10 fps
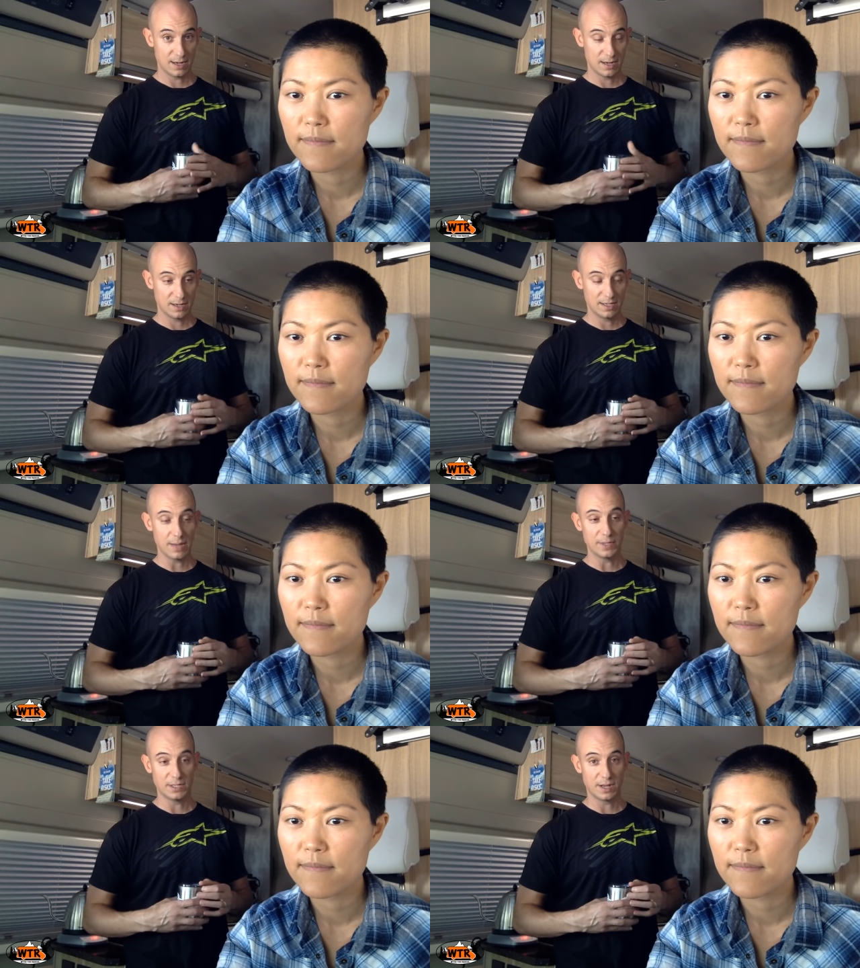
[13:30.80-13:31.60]

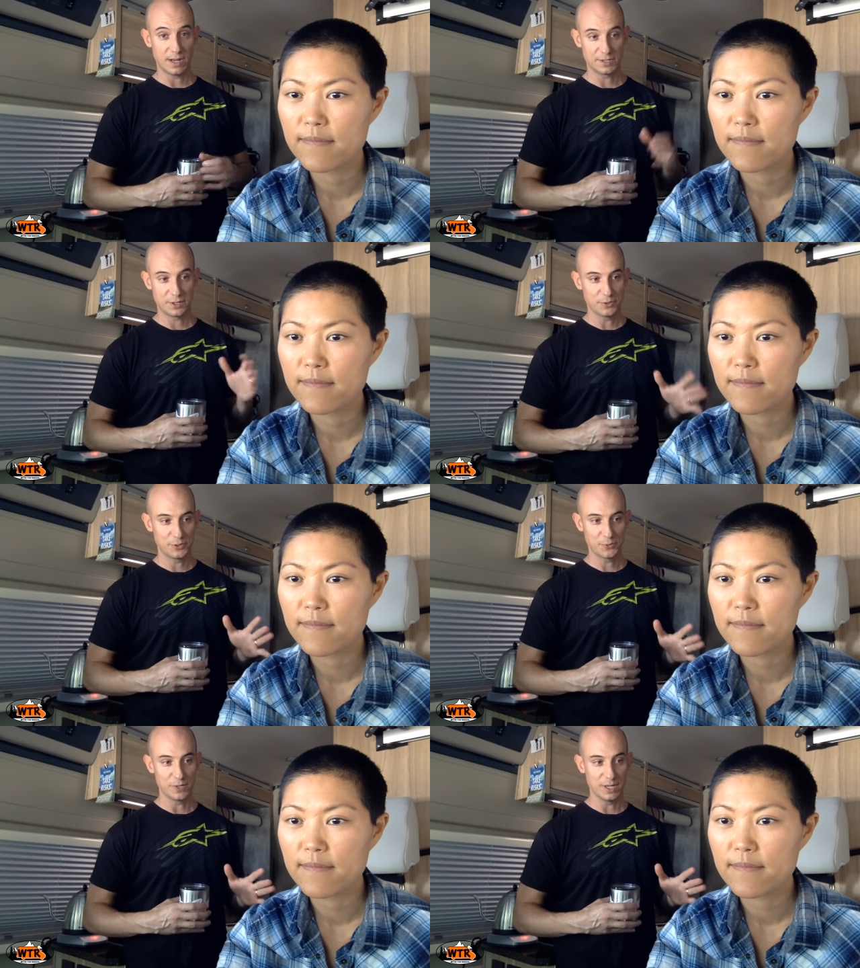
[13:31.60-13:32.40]
Speaker 1: demitasse
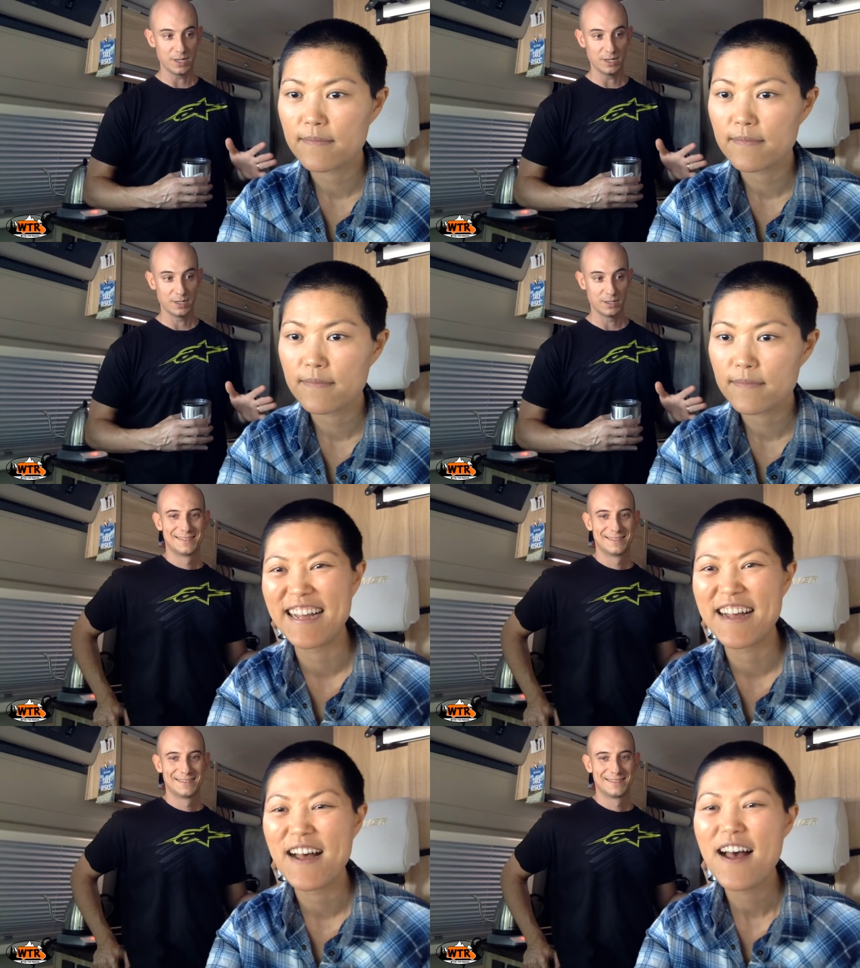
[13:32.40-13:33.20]
Costa Rican.
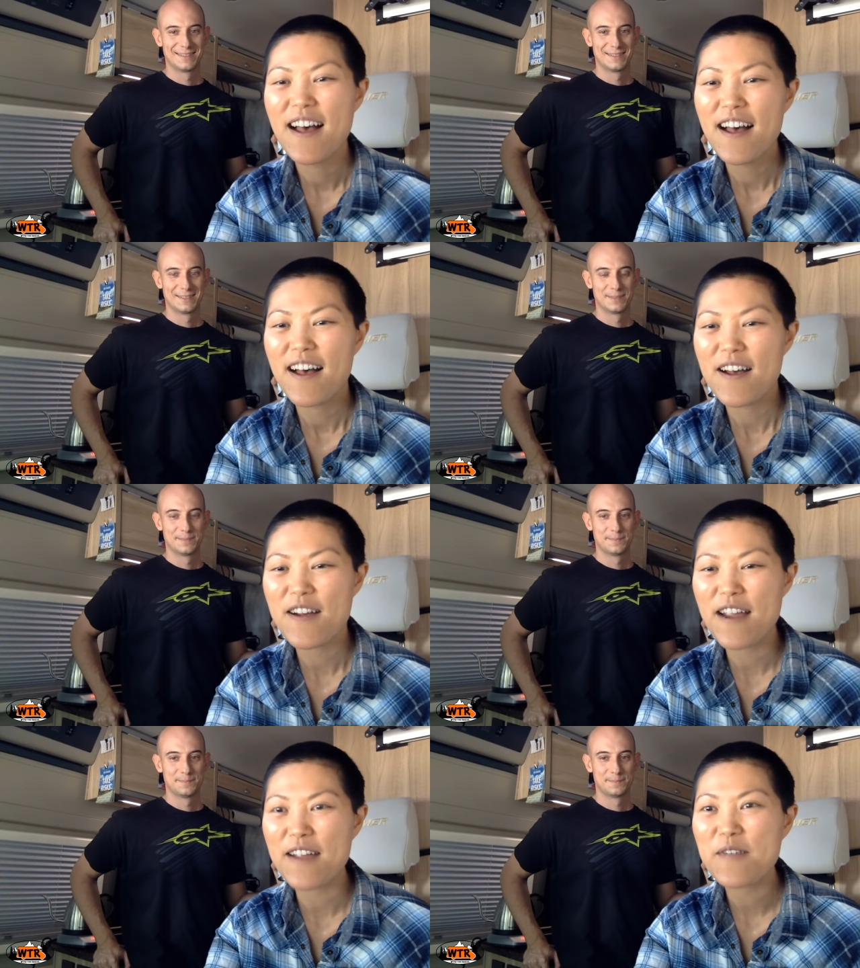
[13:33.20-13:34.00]
Speaker 2: All
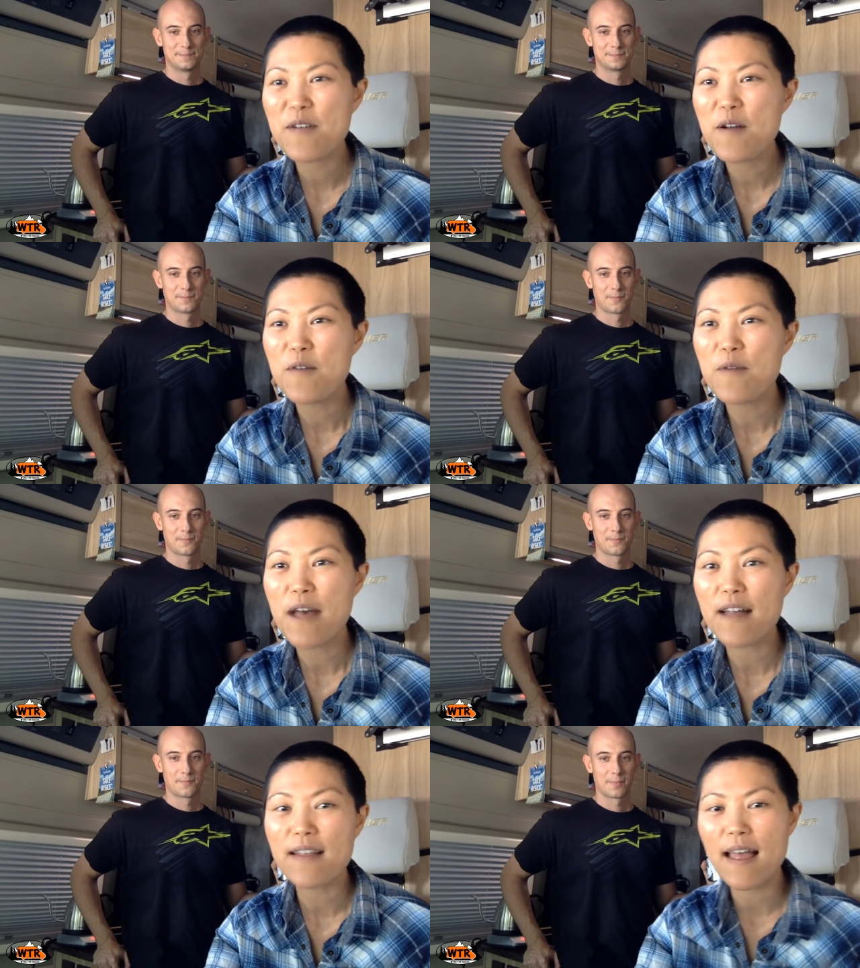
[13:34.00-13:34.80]
right.
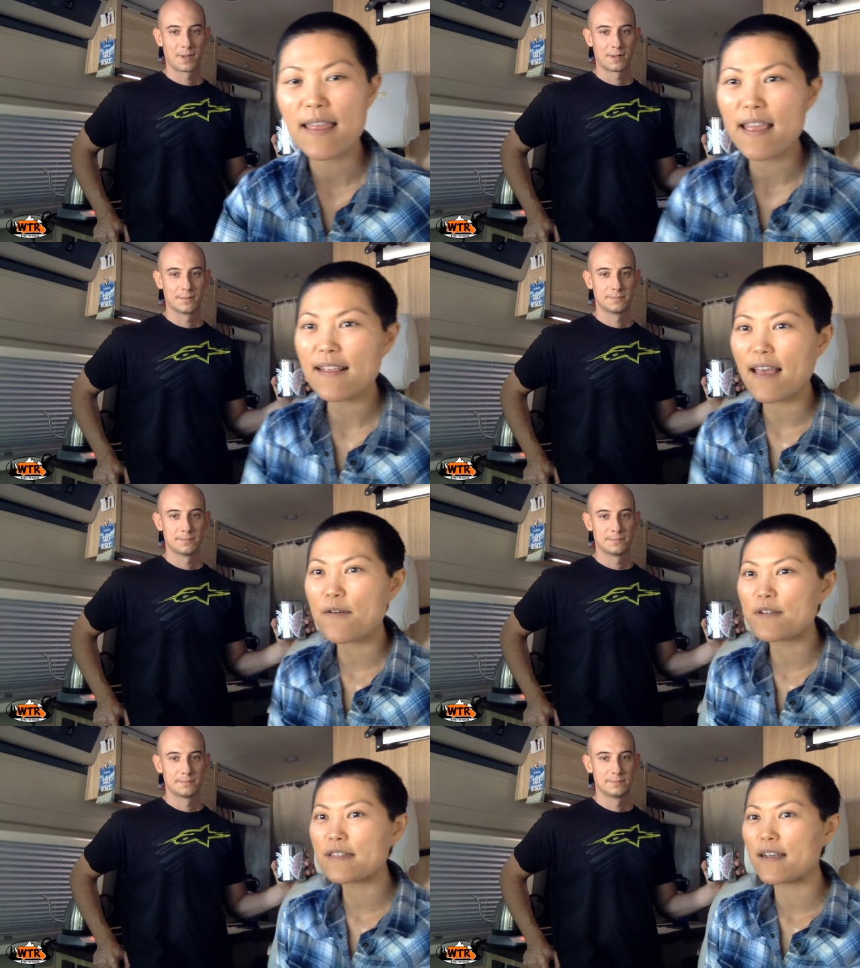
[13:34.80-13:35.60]
Well, I think that
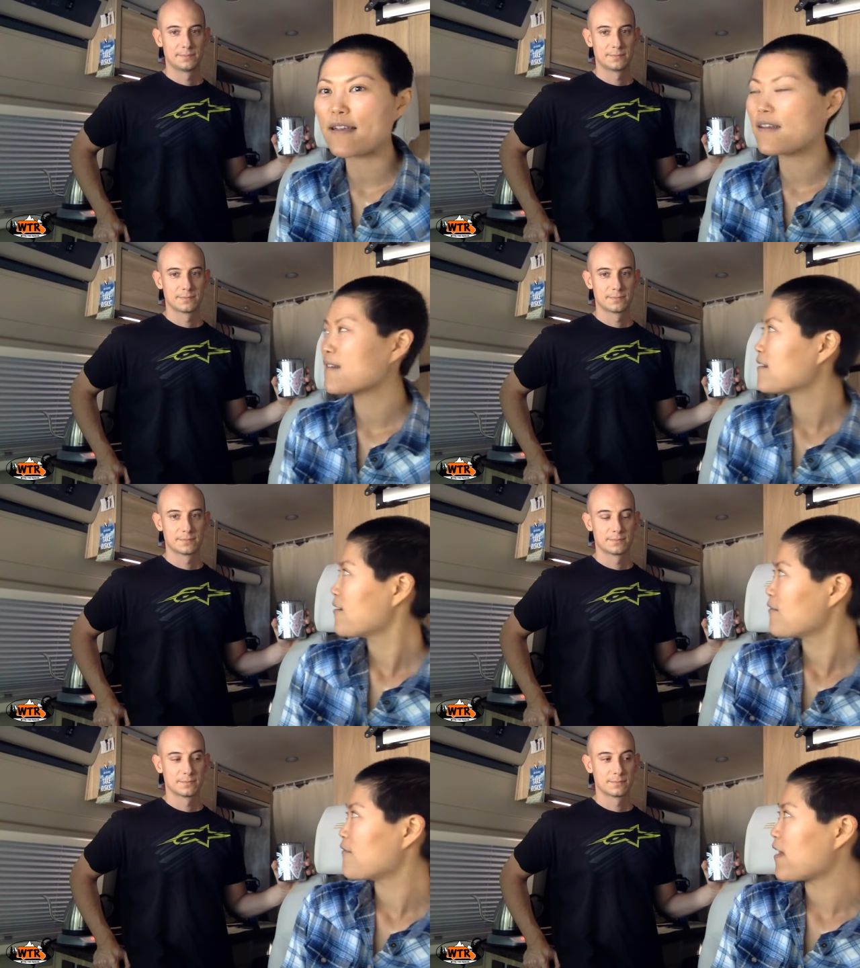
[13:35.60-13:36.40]
was a
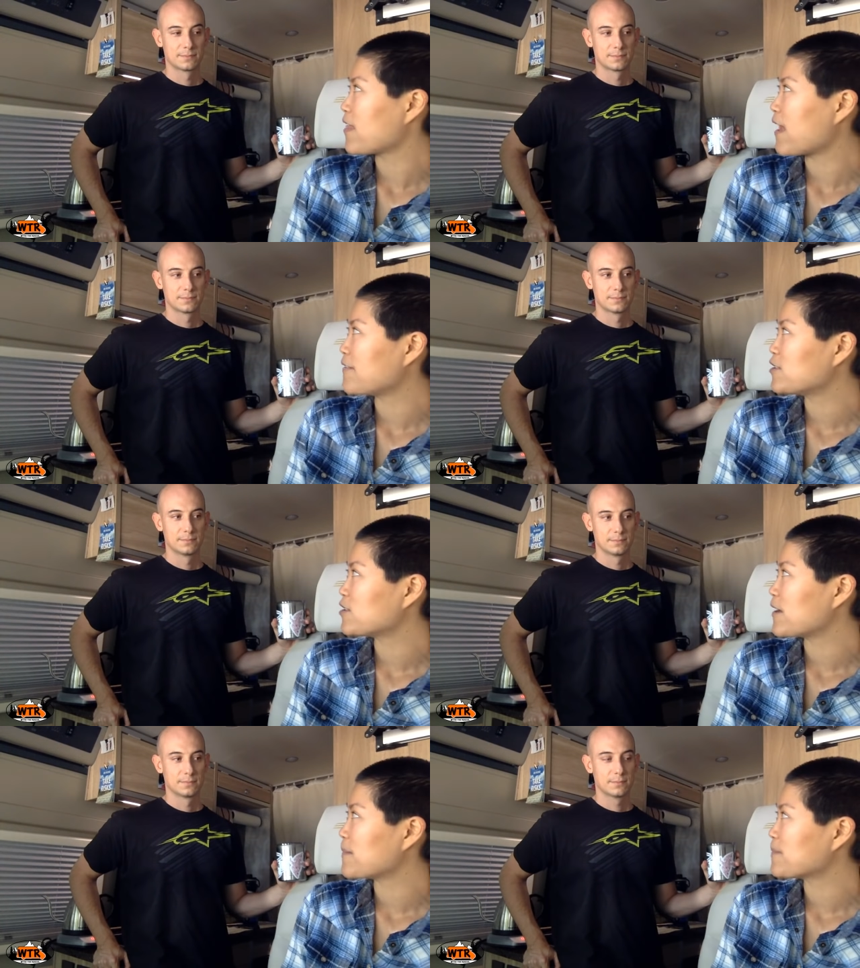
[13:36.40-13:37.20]
fun live
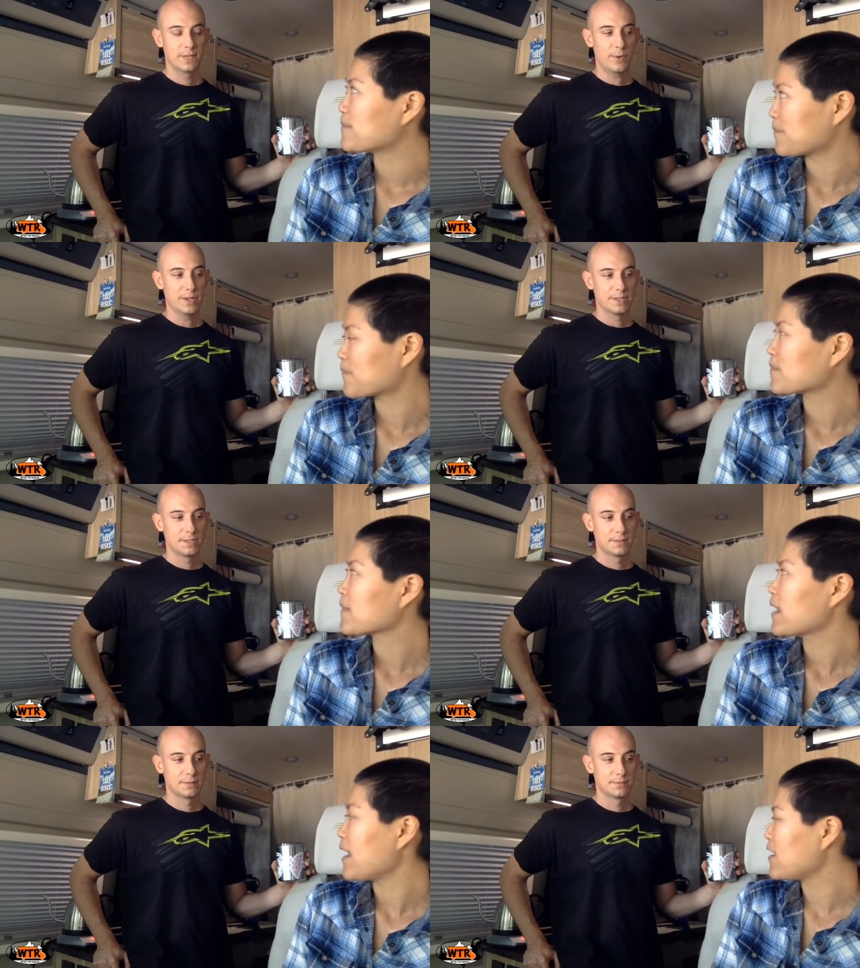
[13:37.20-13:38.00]
stream. It was.
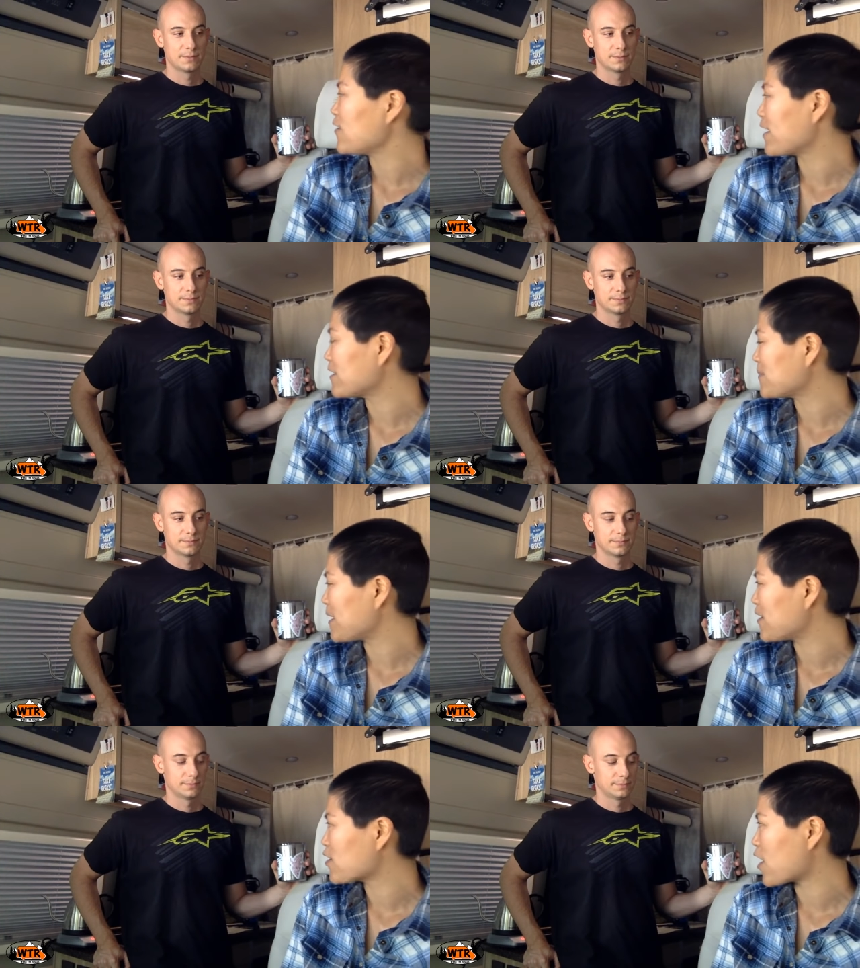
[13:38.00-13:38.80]
And you got to
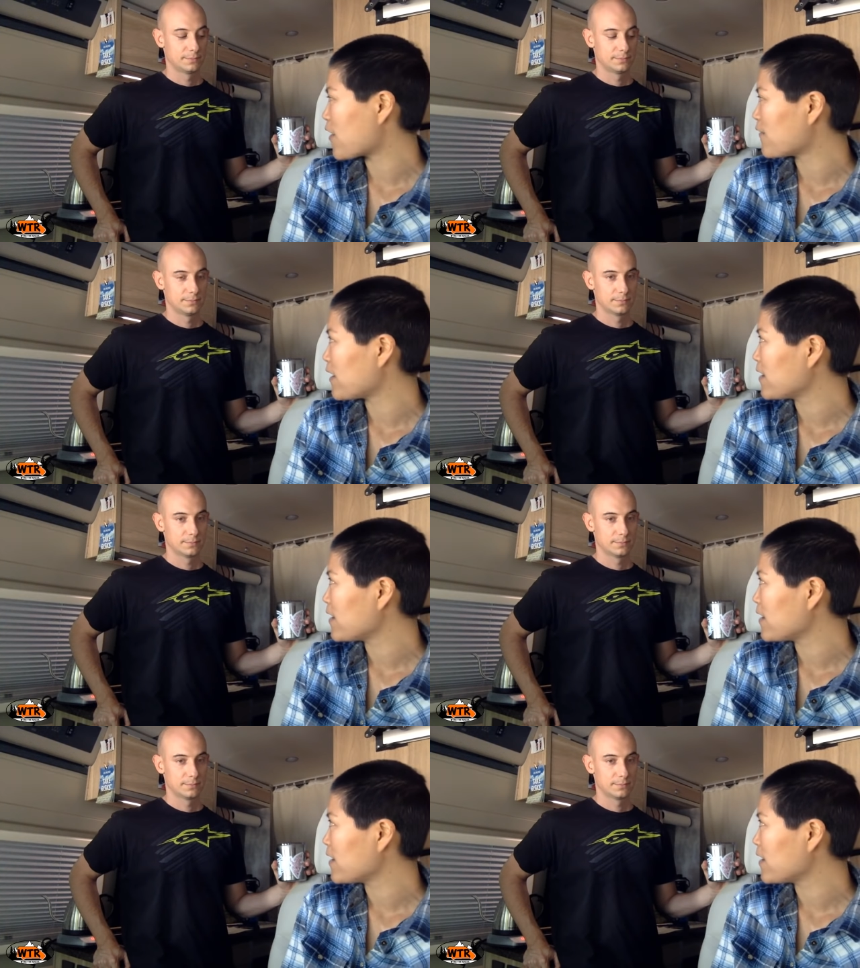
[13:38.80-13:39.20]
make your coffee.